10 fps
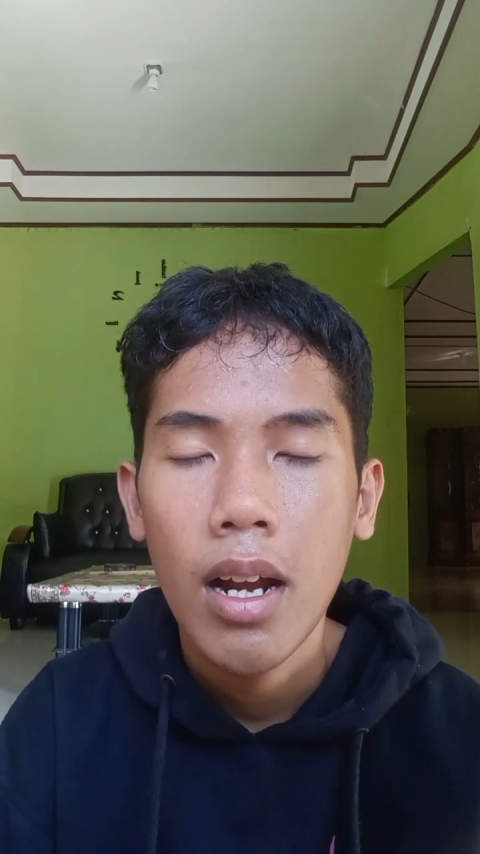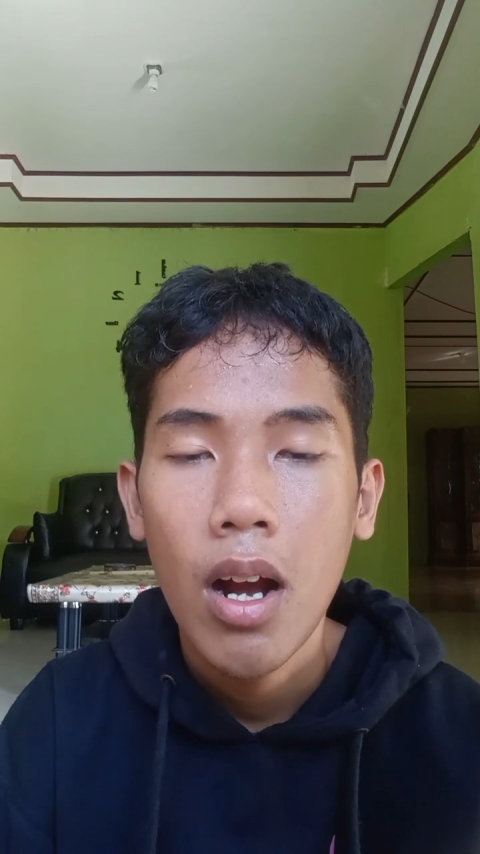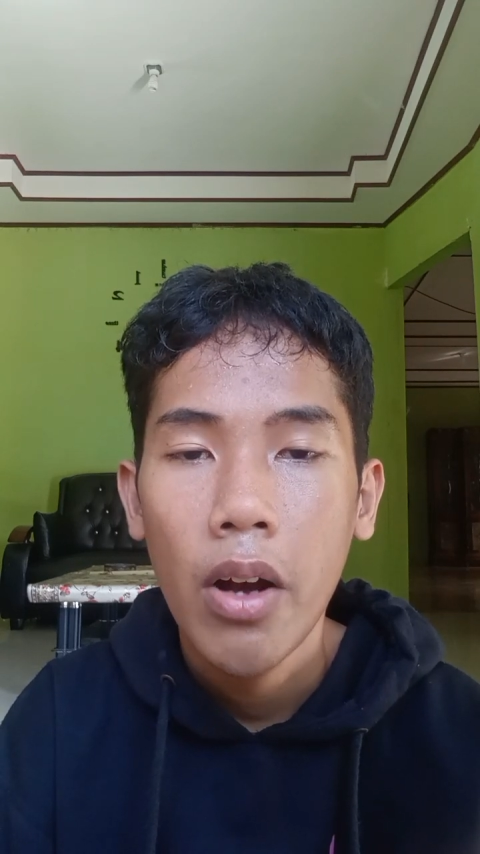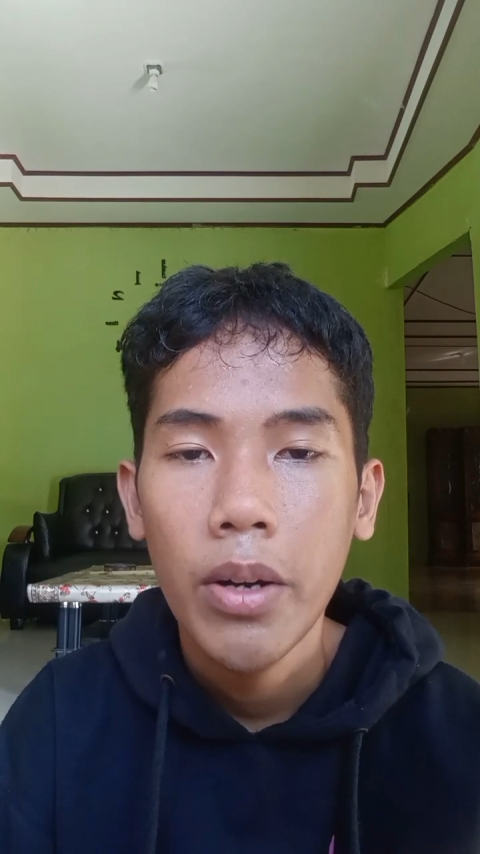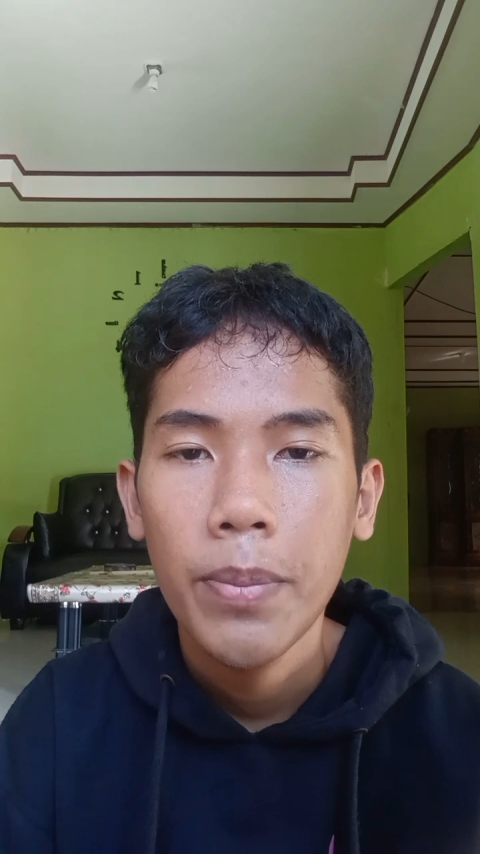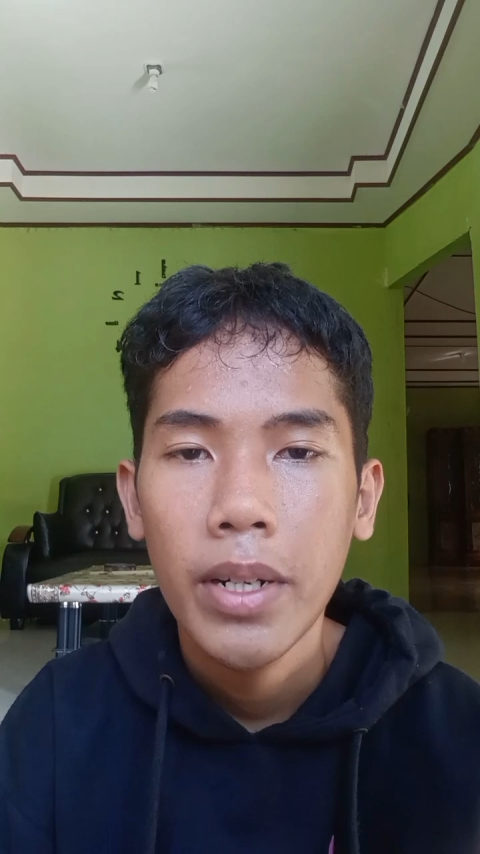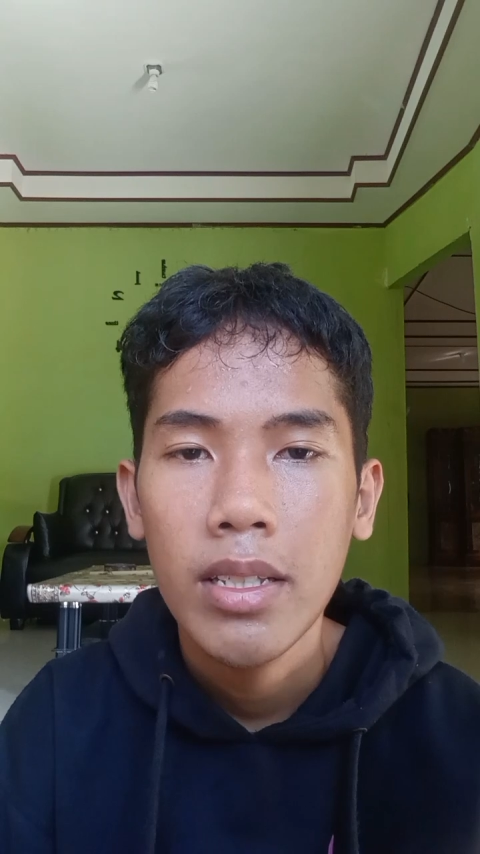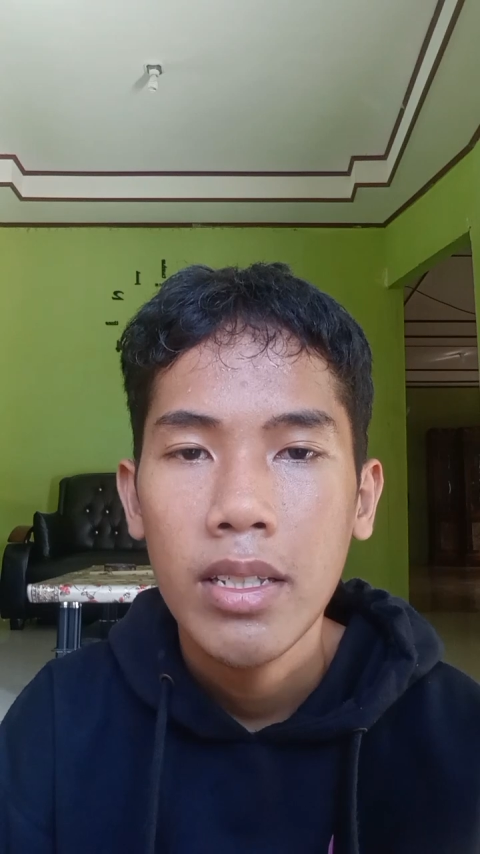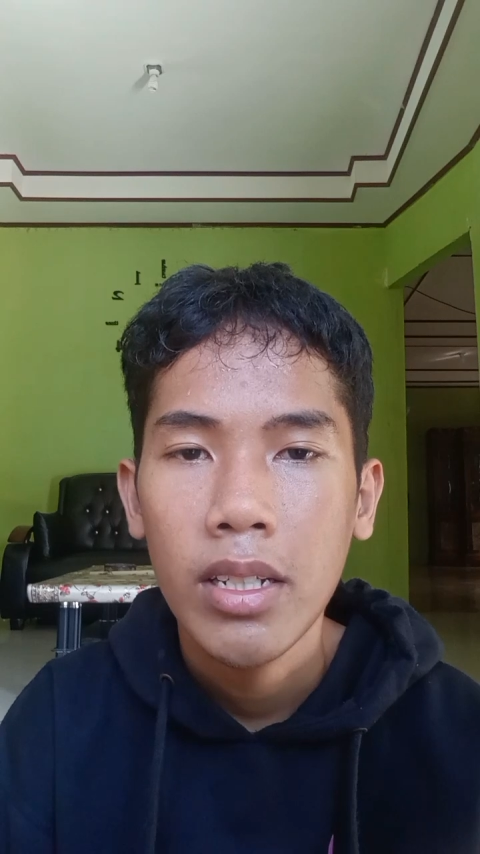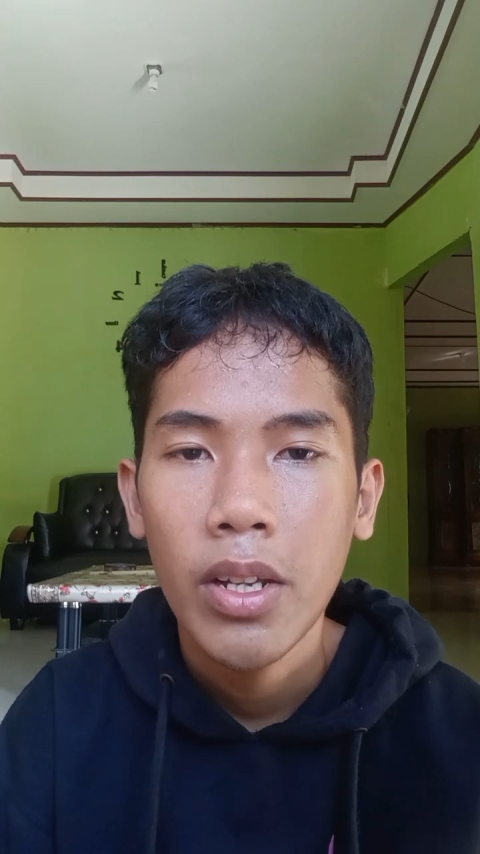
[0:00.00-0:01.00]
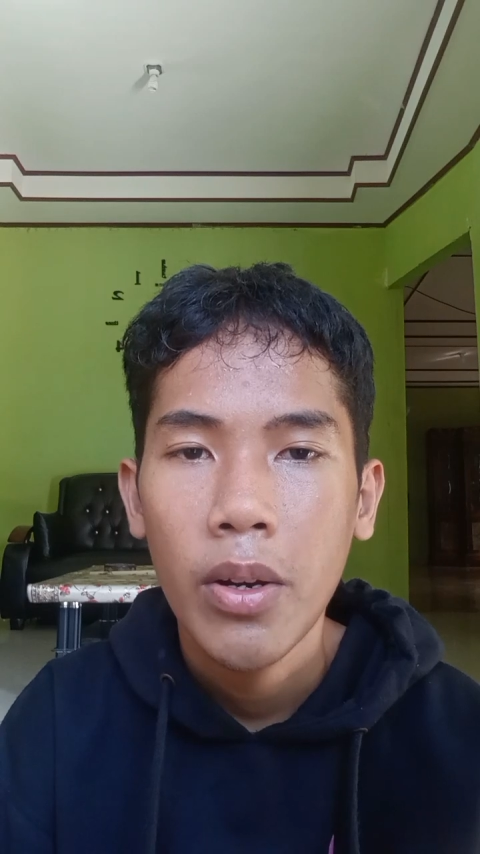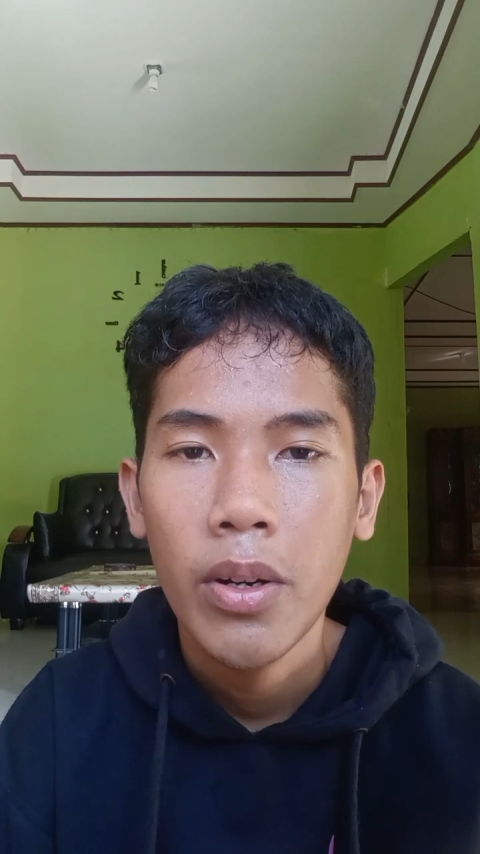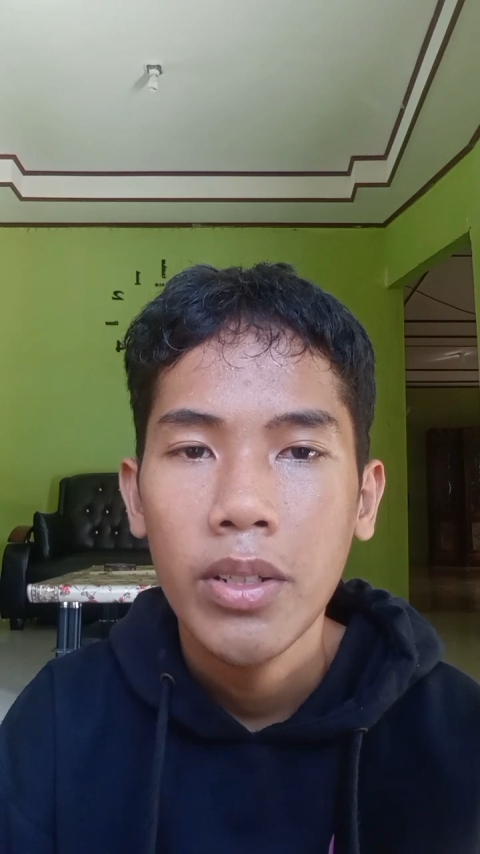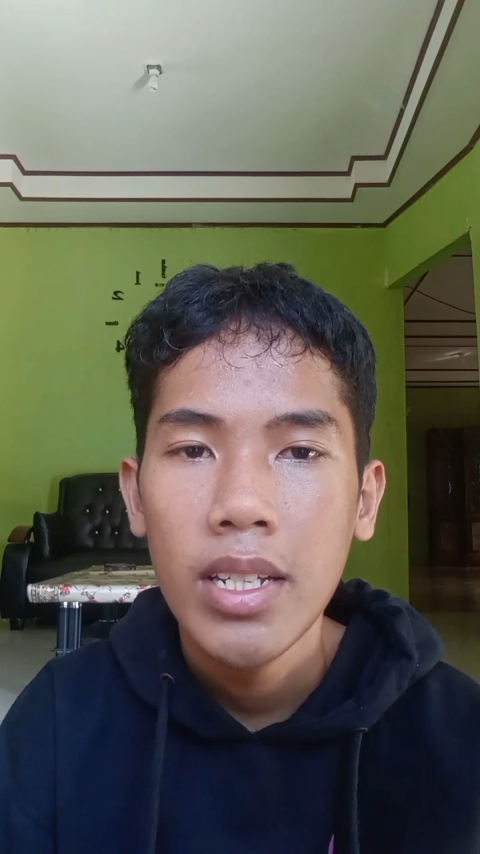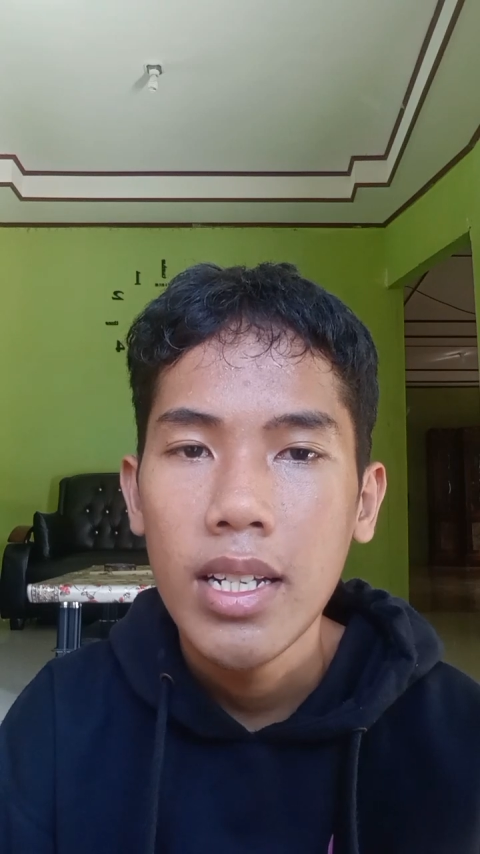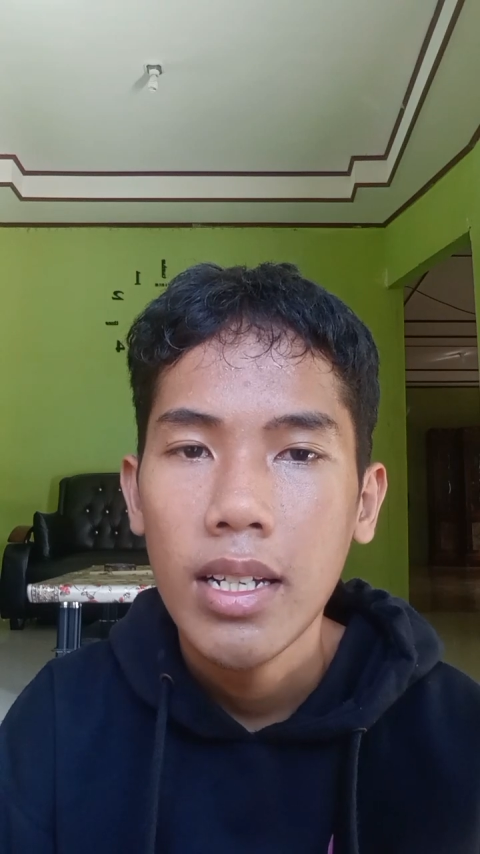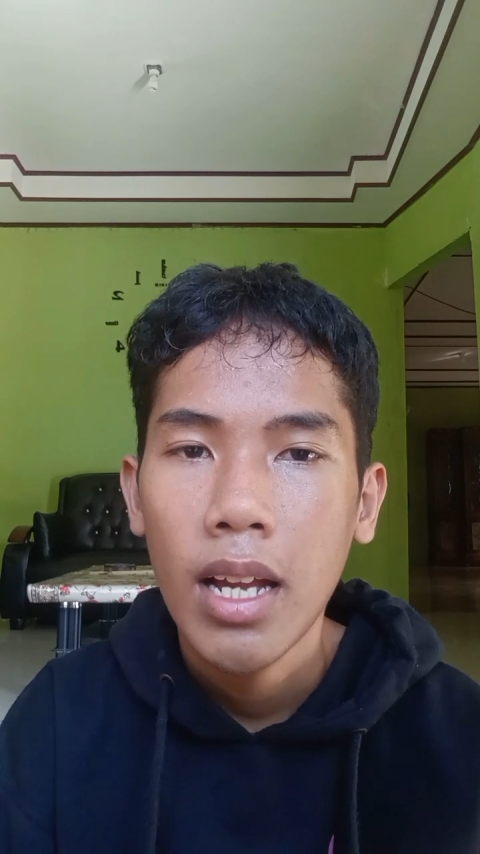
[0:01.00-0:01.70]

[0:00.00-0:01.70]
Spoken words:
are patriotic,